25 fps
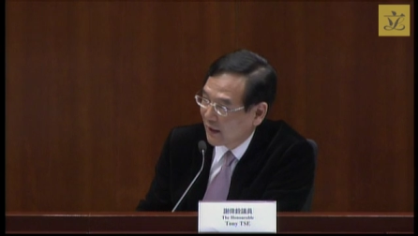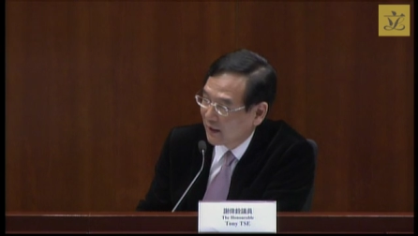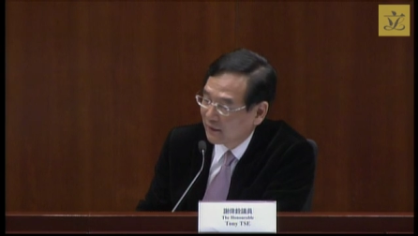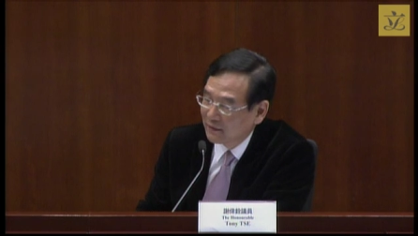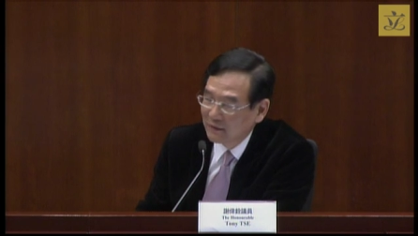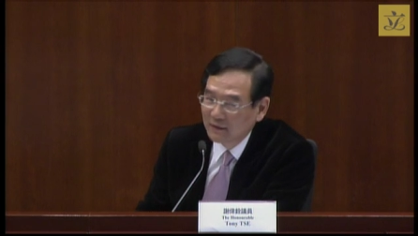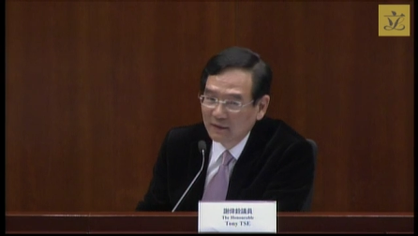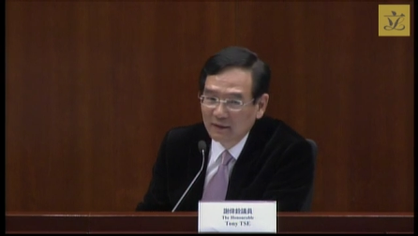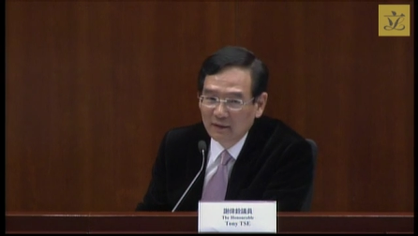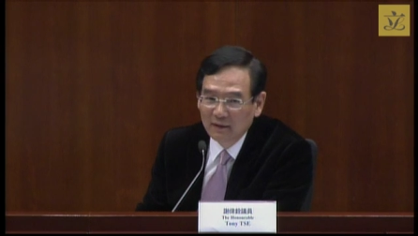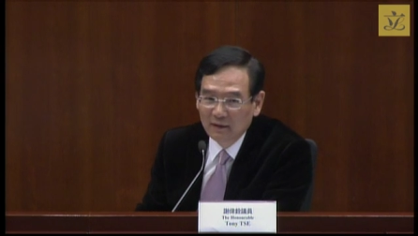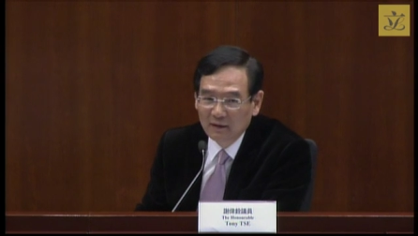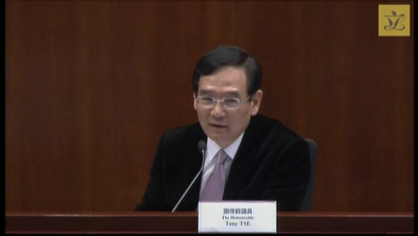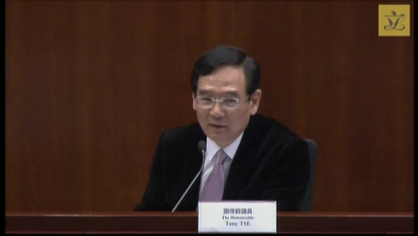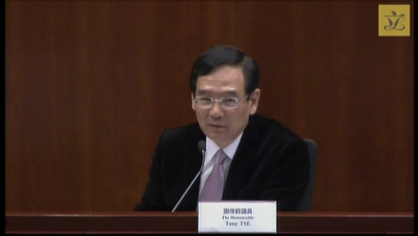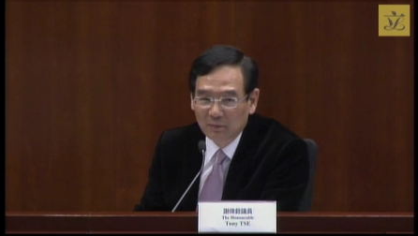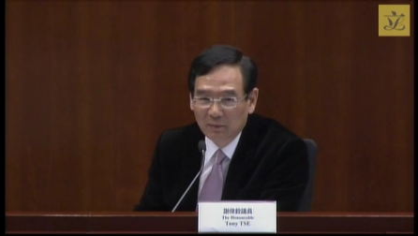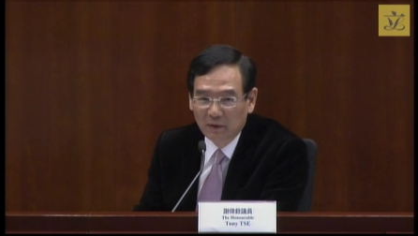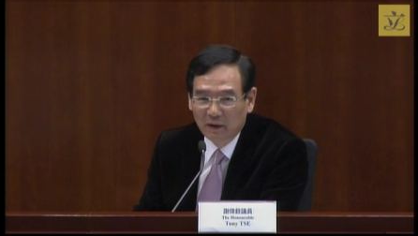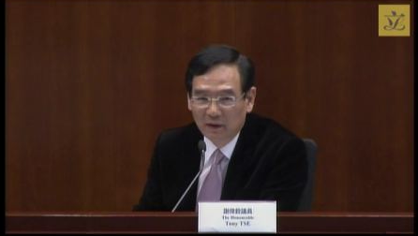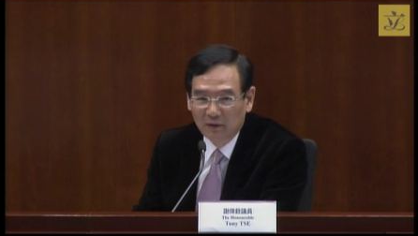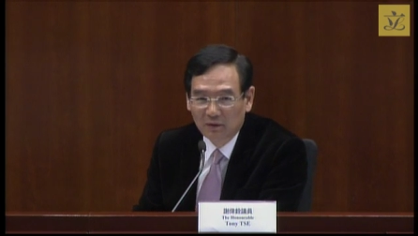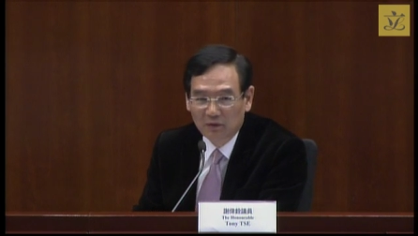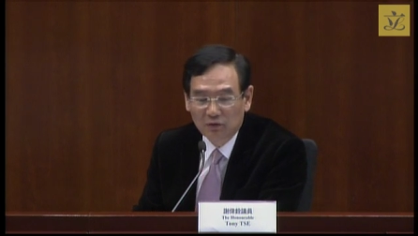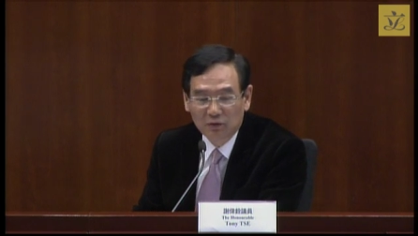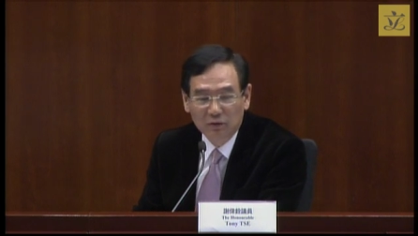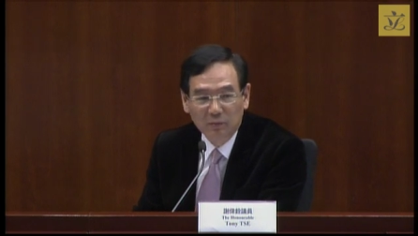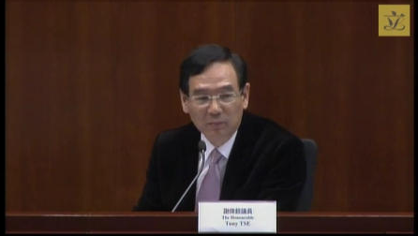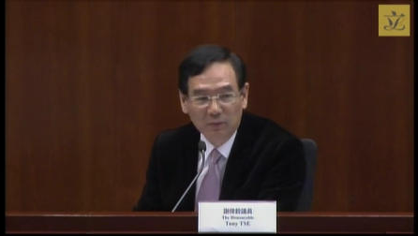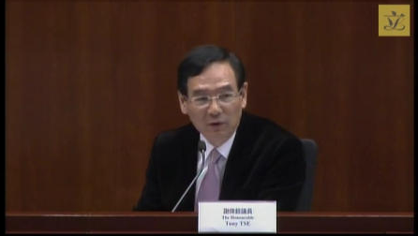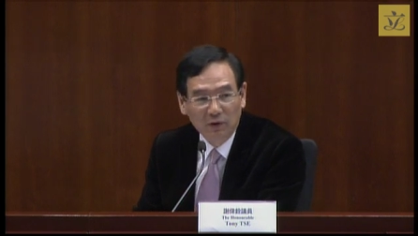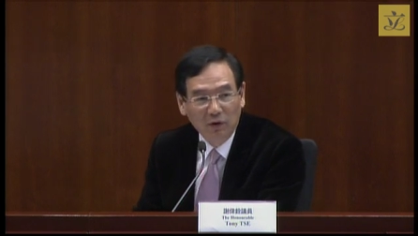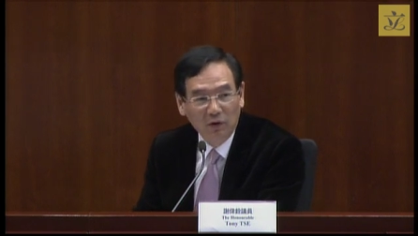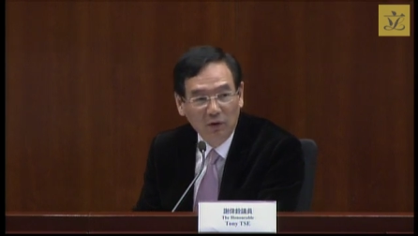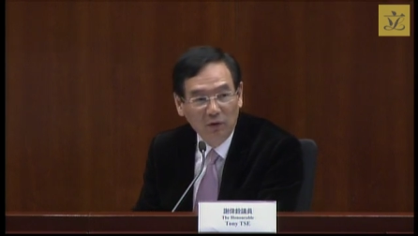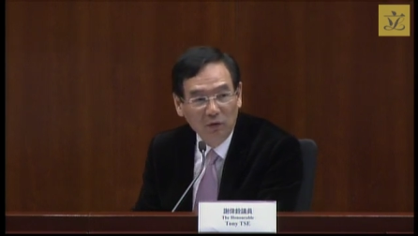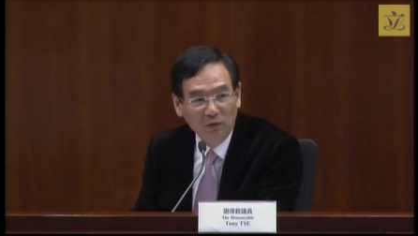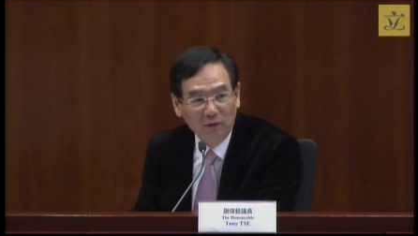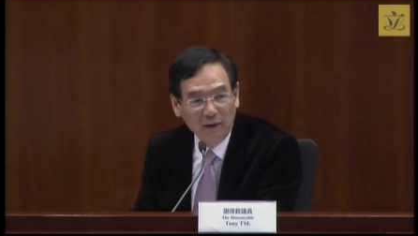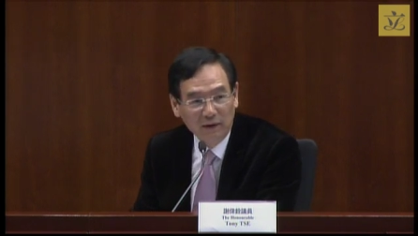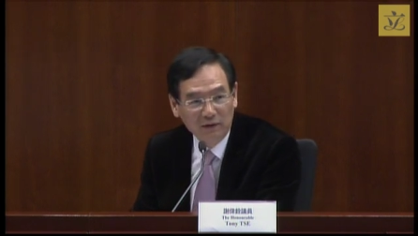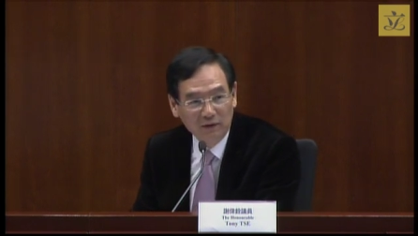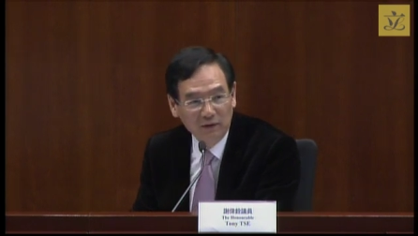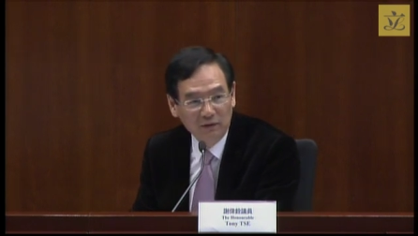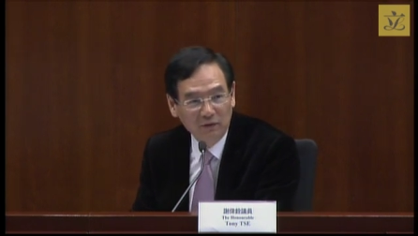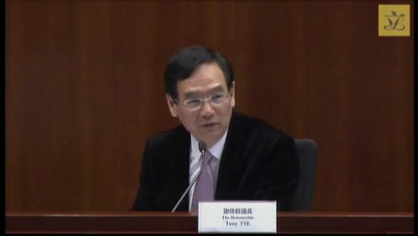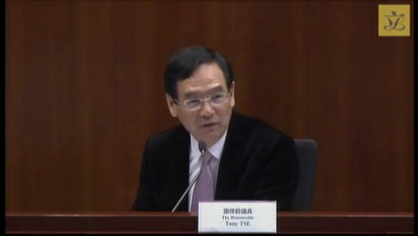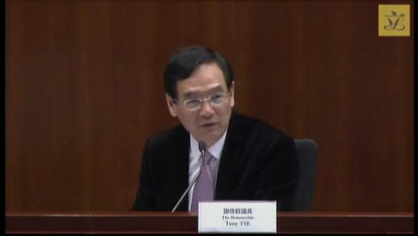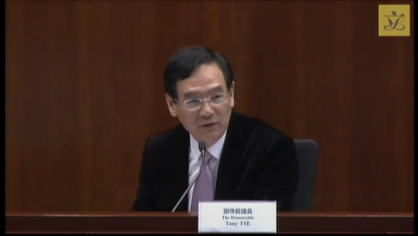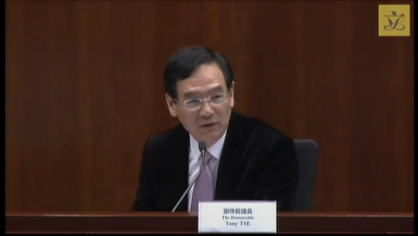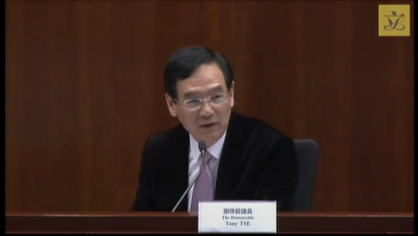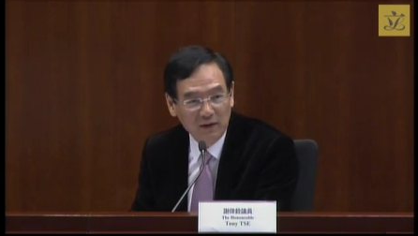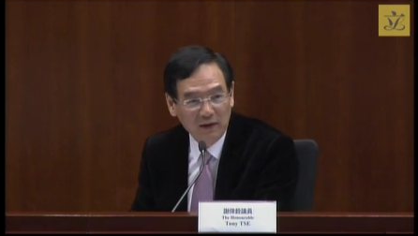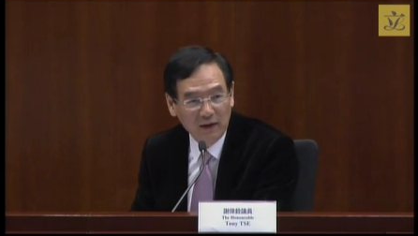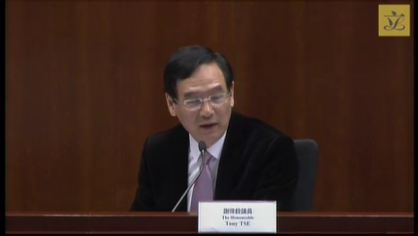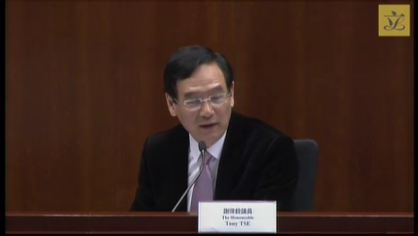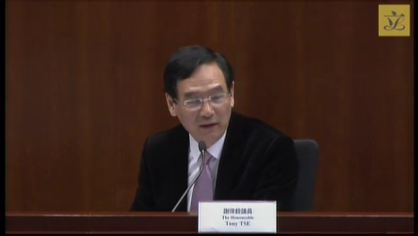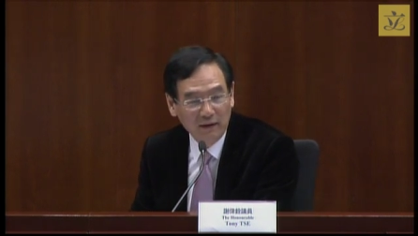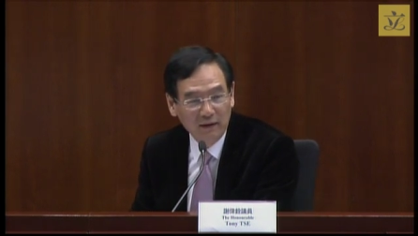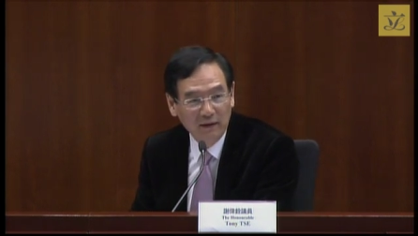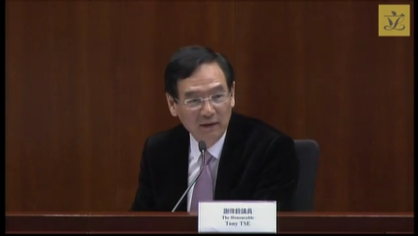if there are different views, I hope that